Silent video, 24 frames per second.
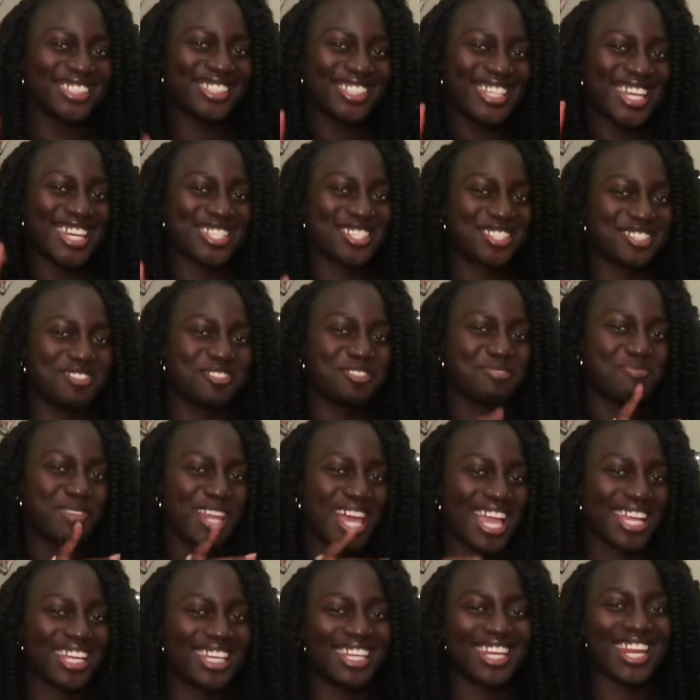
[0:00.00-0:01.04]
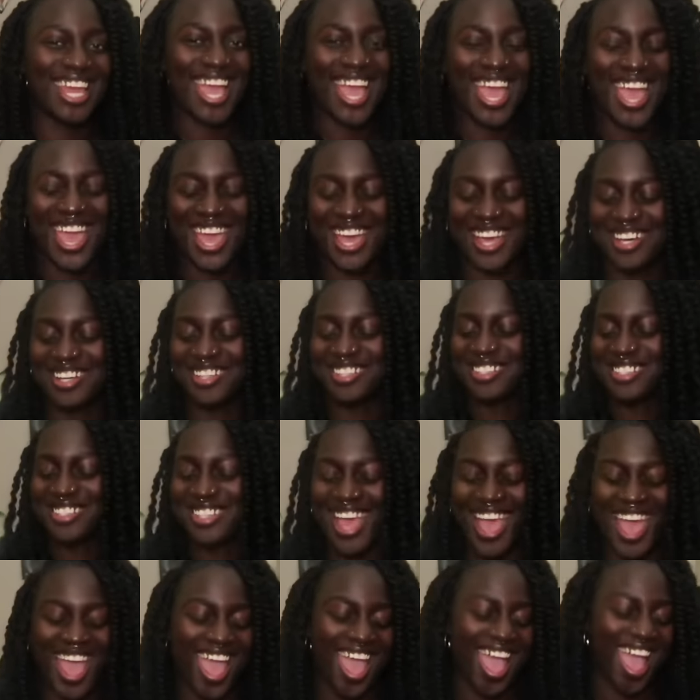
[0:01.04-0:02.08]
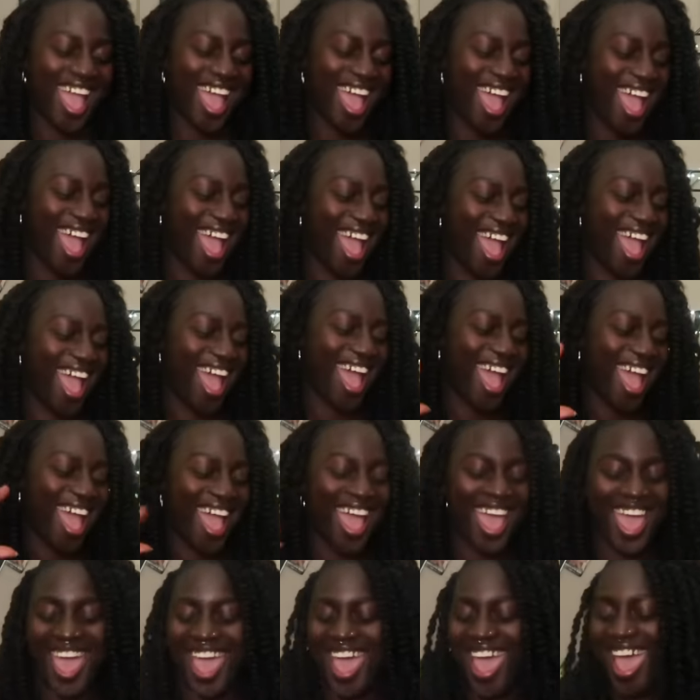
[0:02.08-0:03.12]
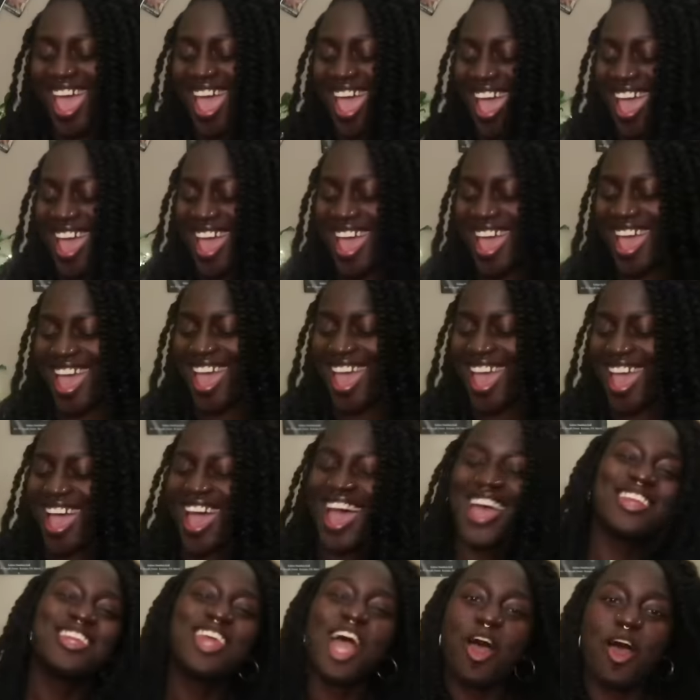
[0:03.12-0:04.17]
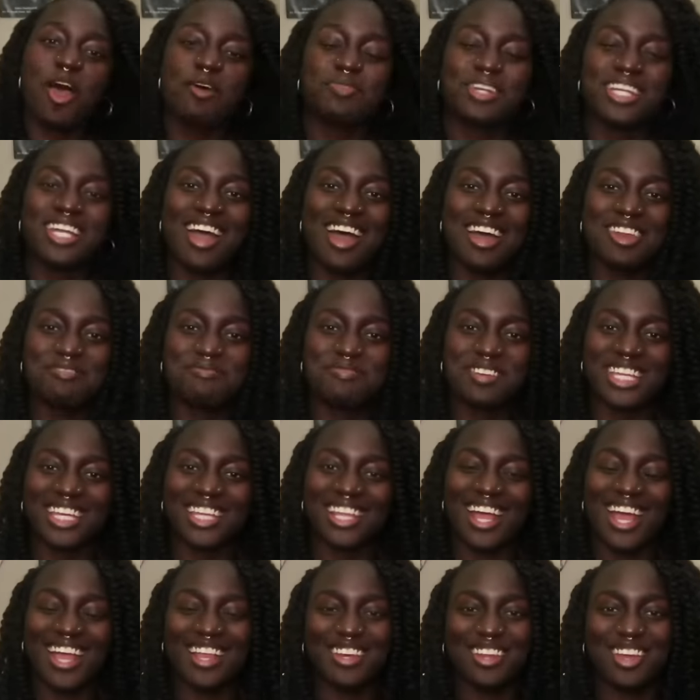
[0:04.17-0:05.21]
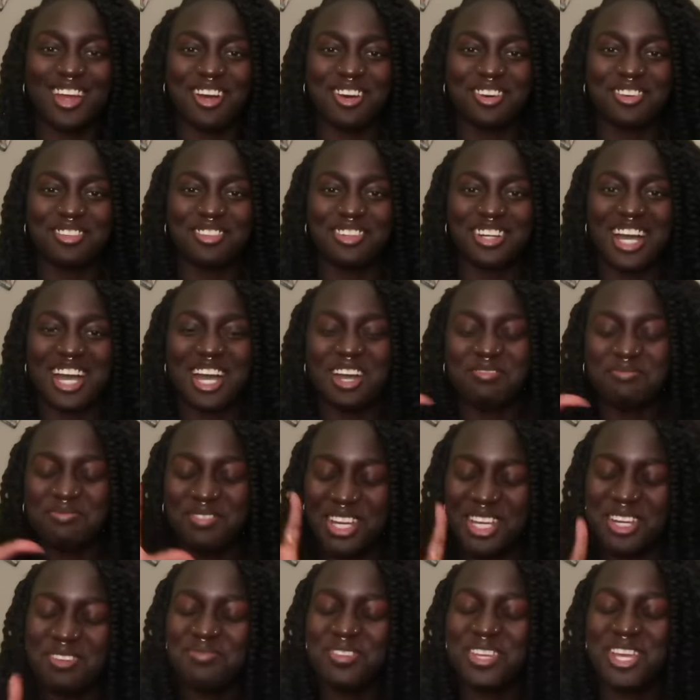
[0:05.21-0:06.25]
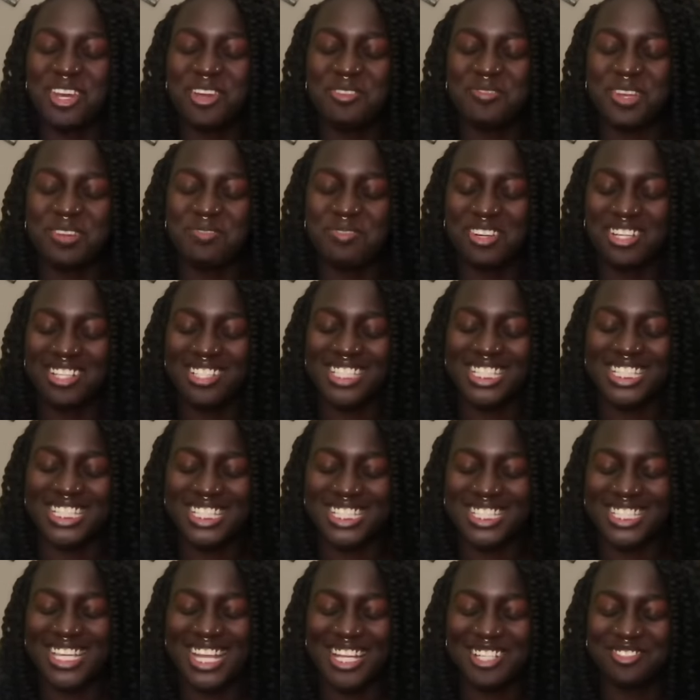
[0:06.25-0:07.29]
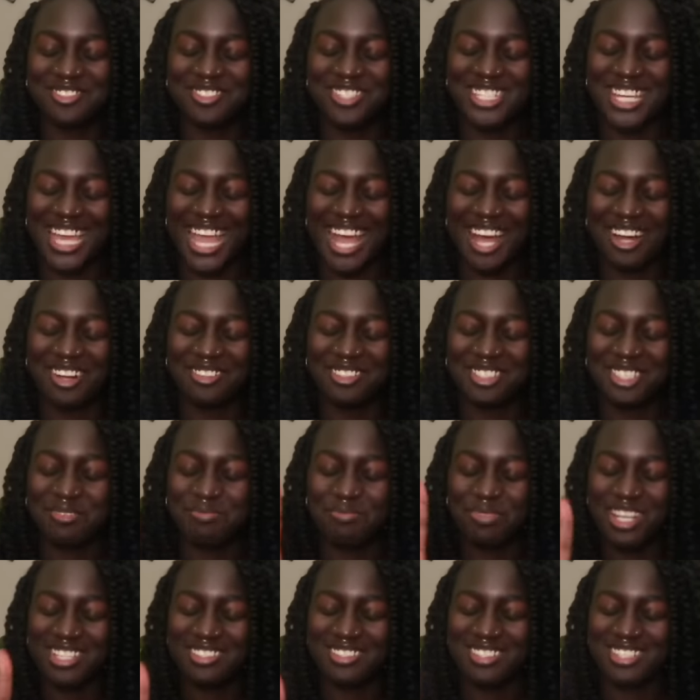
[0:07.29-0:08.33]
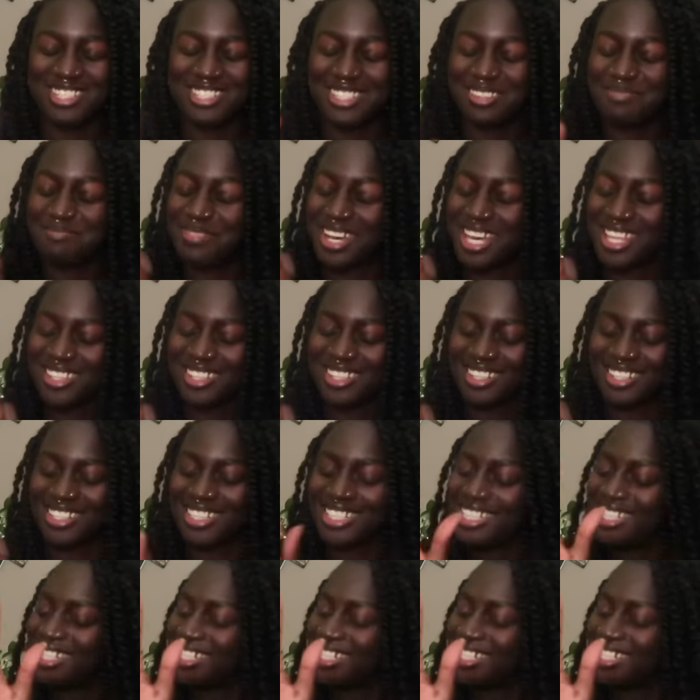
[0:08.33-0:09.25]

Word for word: Guess who's black in the house? I know, I've been gone a minute, I know. I'm gonna be on a way more consistent schedule now. Depression is a mother.